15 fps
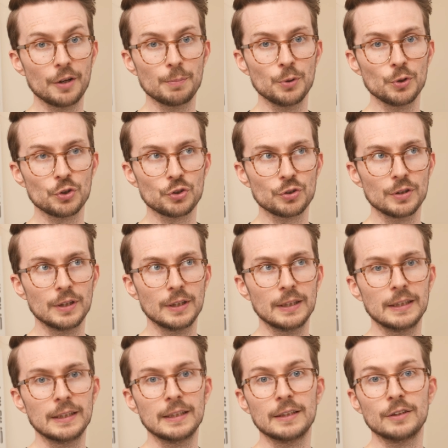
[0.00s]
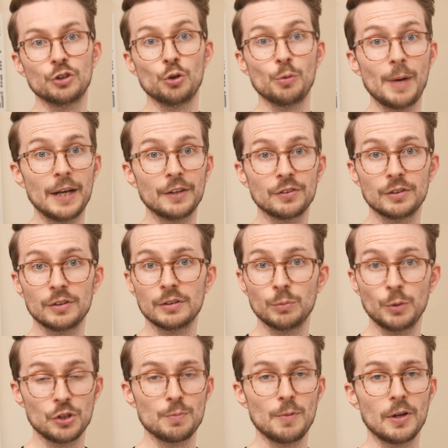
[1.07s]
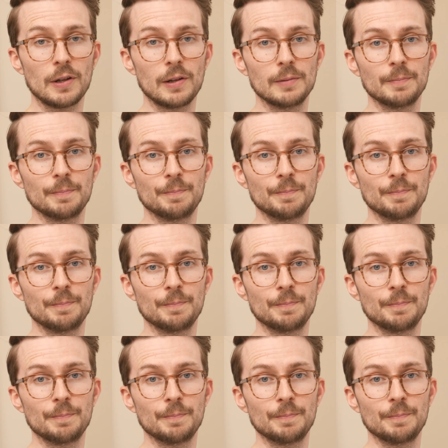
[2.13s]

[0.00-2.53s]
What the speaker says: Push, no matter which model.